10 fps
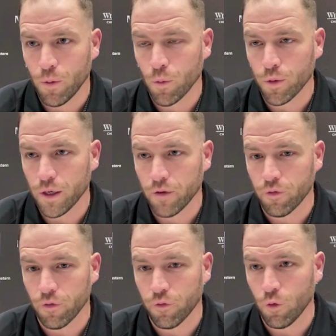we weren't there
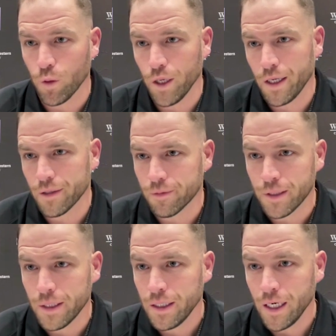for a full week, and
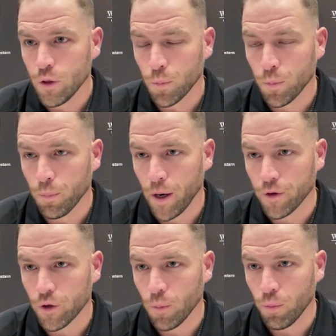you were
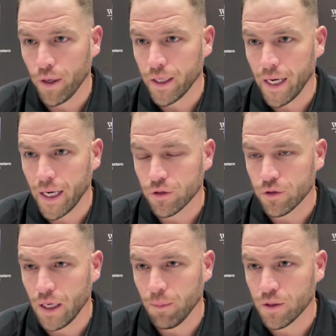preparing to go play in a national
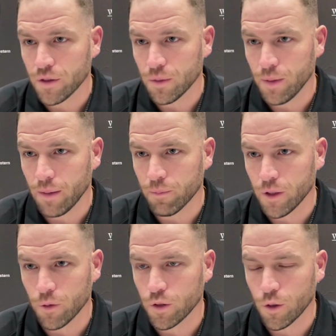championship game.
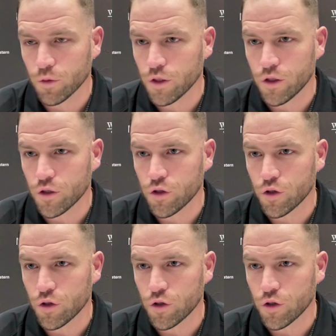There was just